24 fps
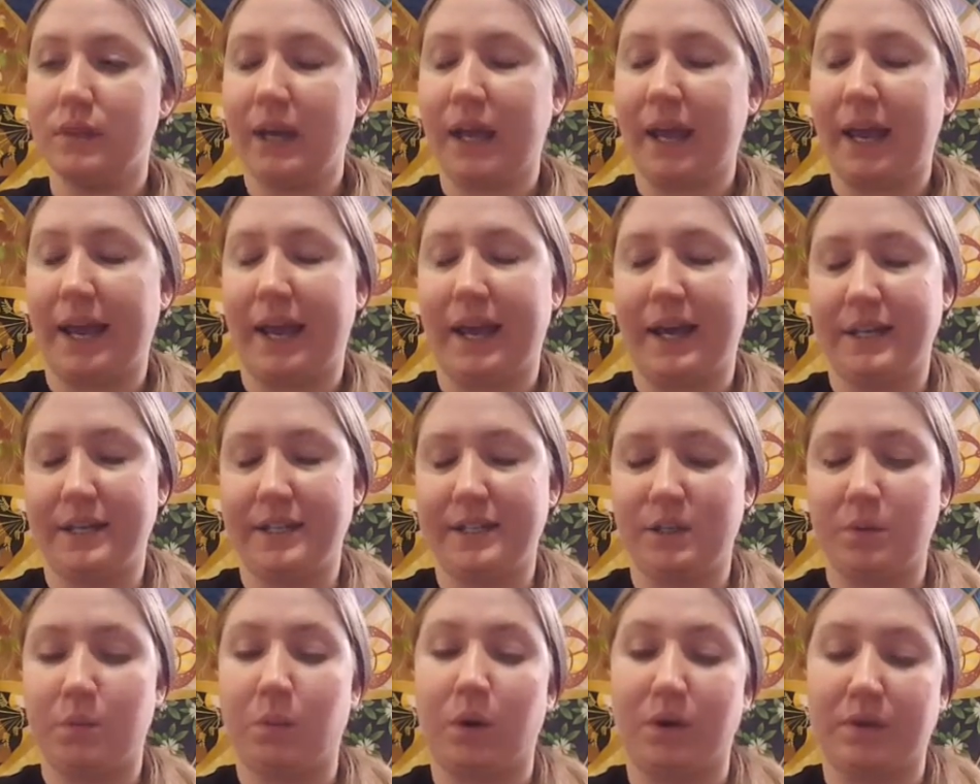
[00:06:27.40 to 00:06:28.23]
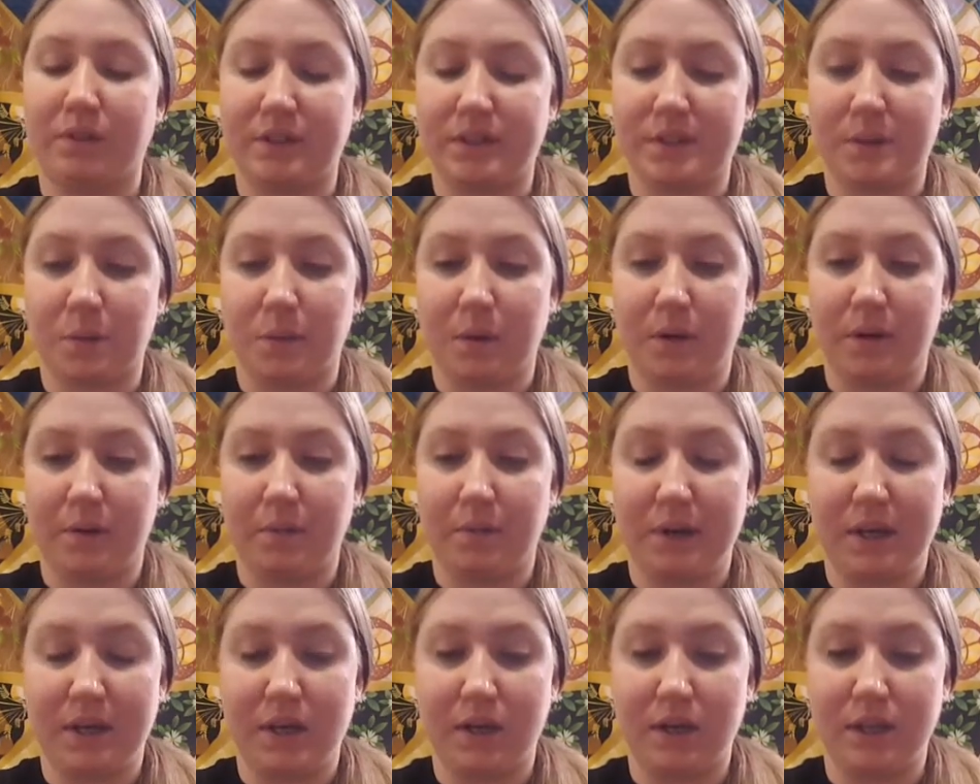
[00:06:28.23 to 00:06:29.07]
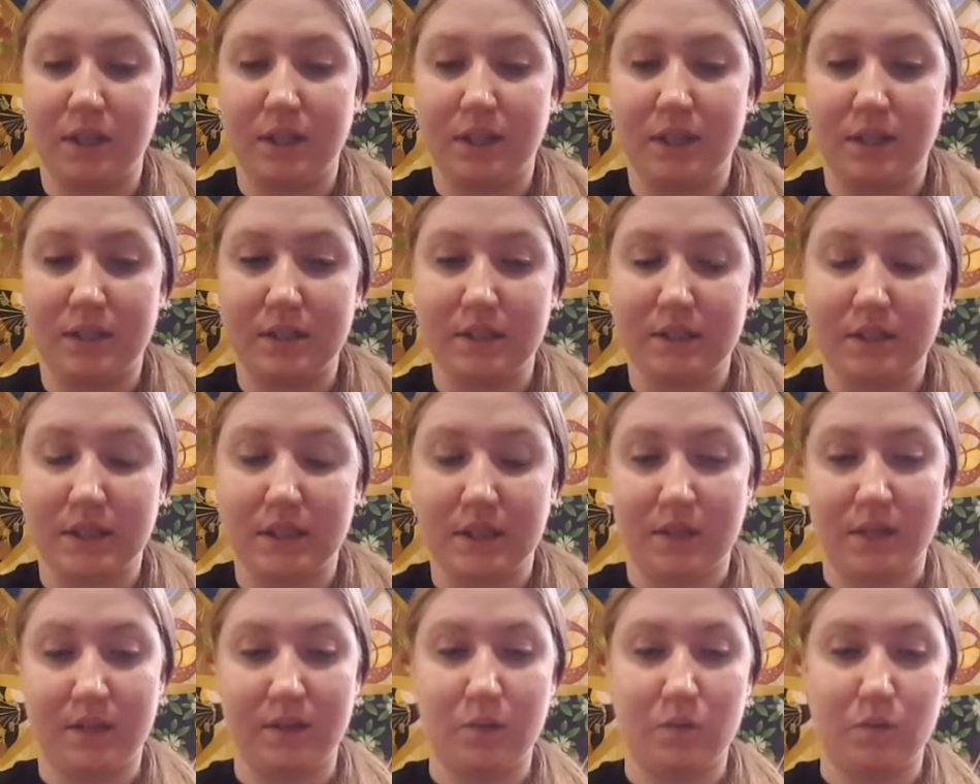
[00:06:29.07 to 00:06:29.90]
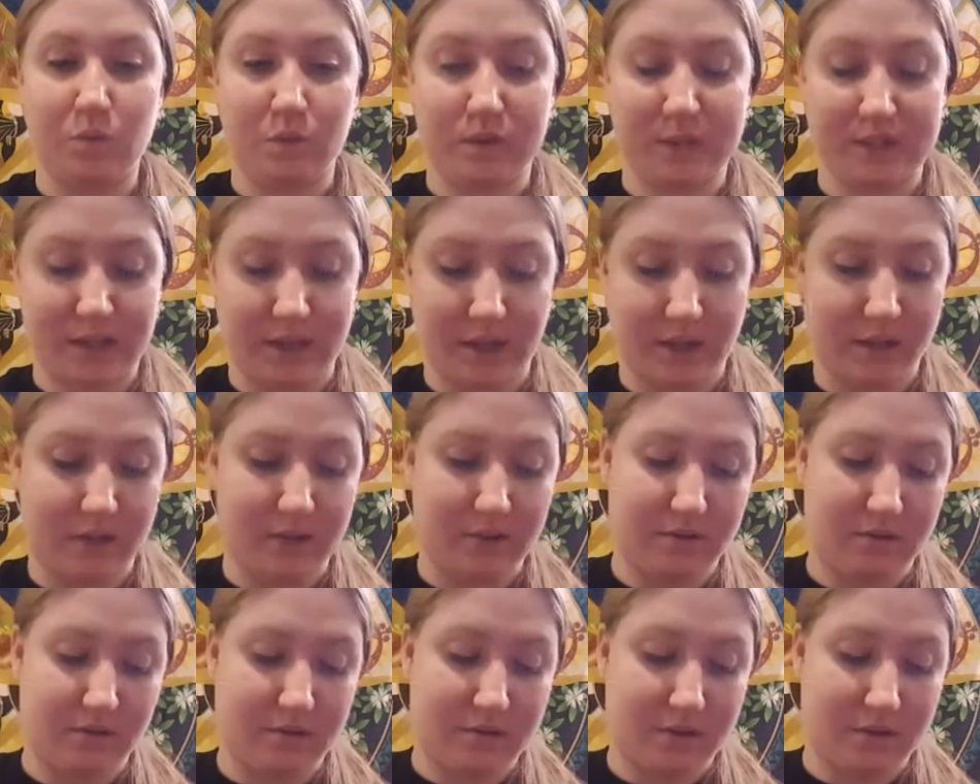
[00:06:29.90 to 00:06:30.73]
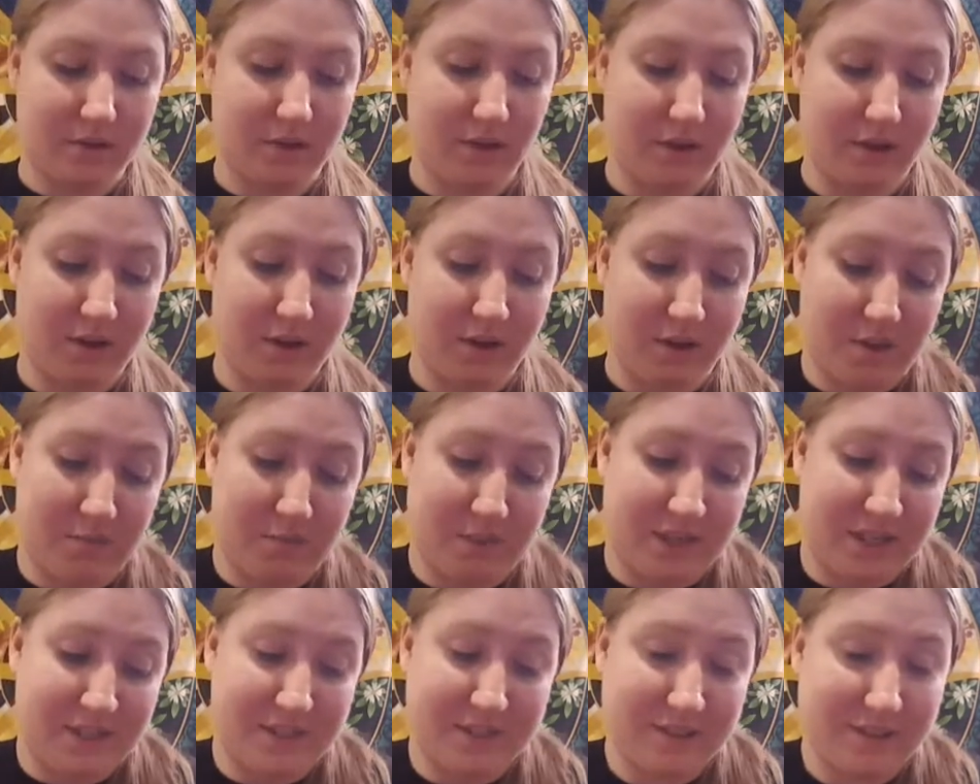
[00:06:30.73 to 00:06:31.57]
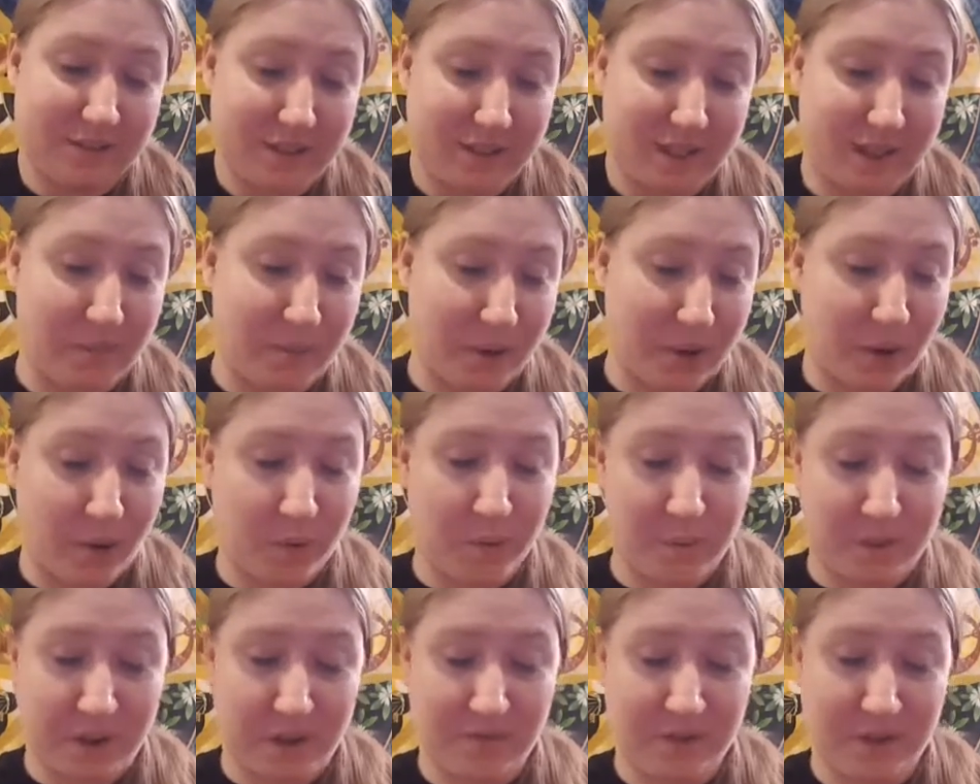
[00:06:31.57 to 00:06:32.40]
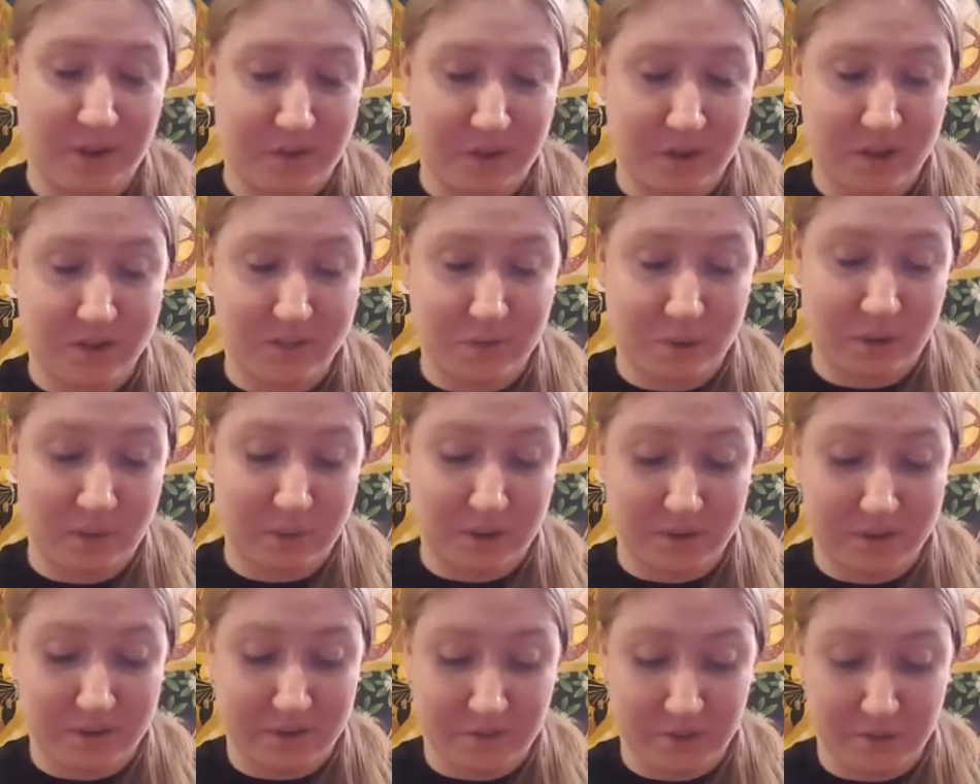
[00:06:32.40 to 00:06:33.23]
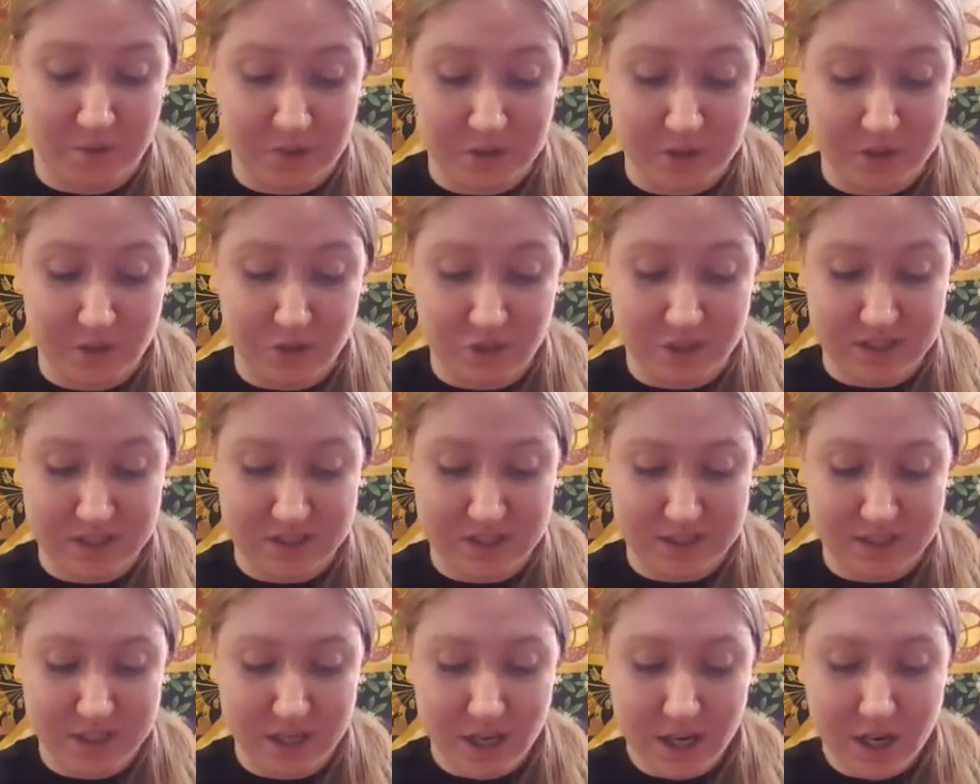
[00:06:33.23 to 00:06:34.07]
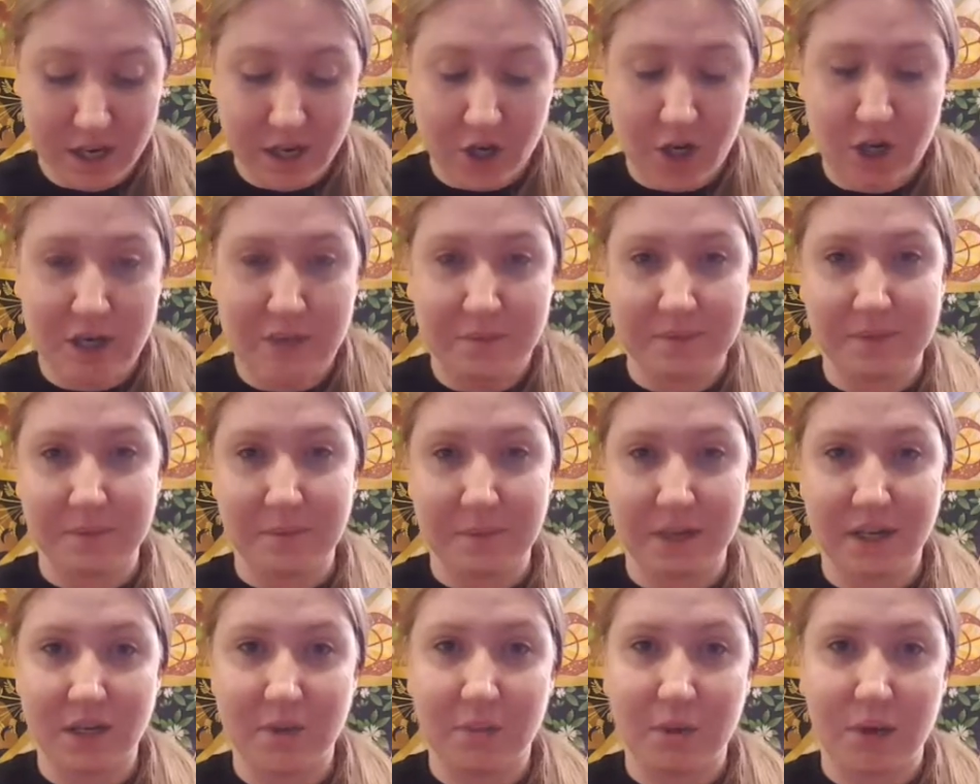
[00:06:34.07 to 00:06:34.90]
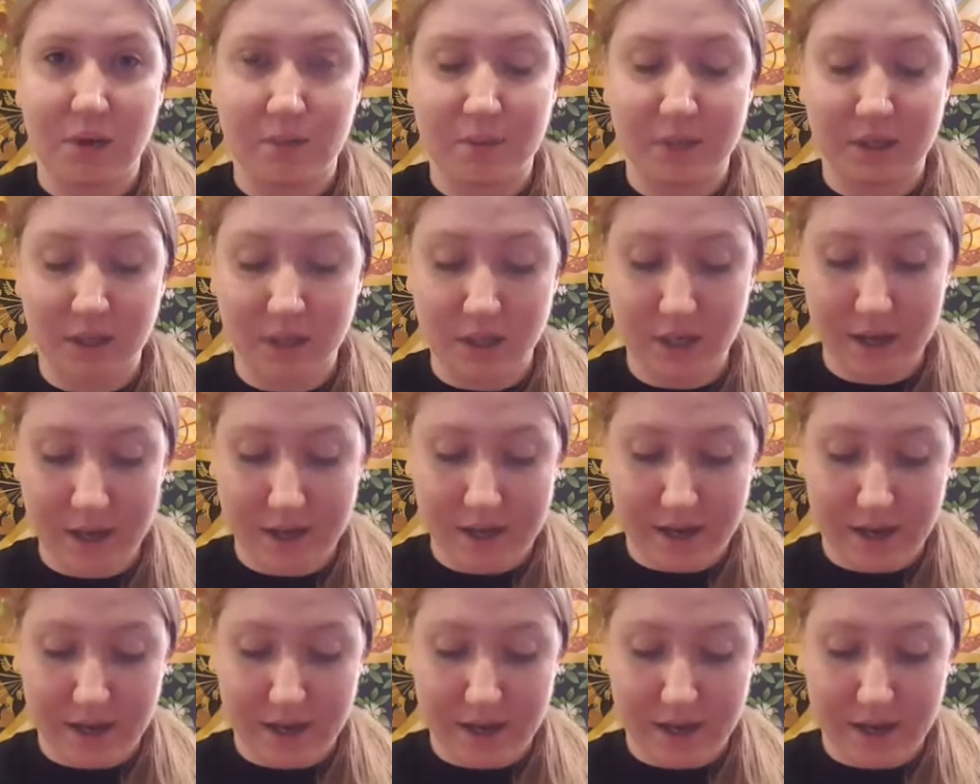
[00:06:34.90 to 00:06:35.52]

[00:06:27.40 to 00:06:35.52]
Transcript: had to support this one because it was like basically about one of my favorite musicians. Her name is Amanda Palmer.